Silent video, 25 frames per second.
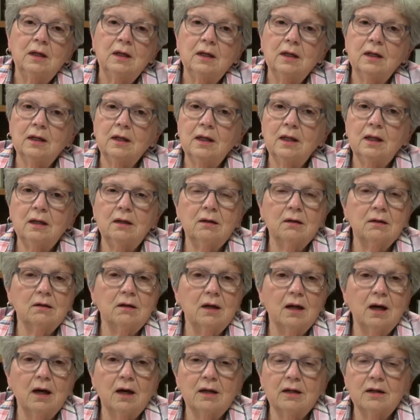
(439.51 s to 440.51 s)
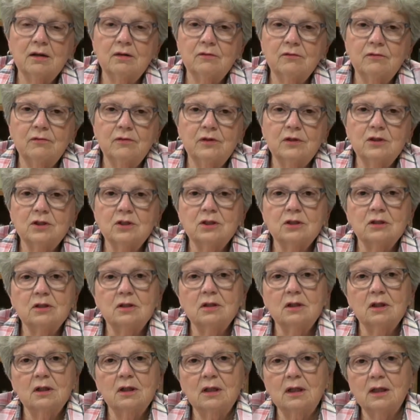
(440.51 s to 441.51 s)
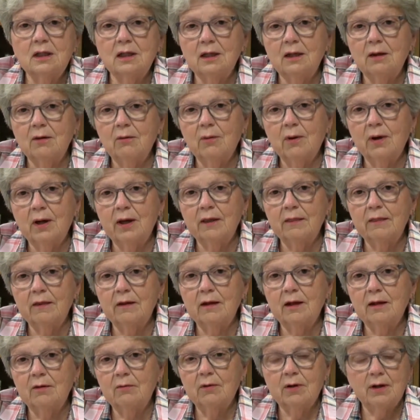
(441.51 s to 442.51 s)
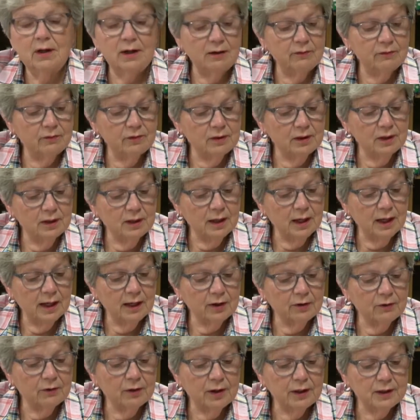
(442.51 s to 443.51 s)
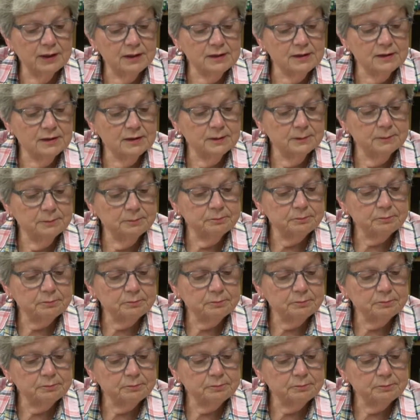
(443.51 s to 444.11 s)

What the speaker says: and he could not envision in any way that he would ever deny Christ.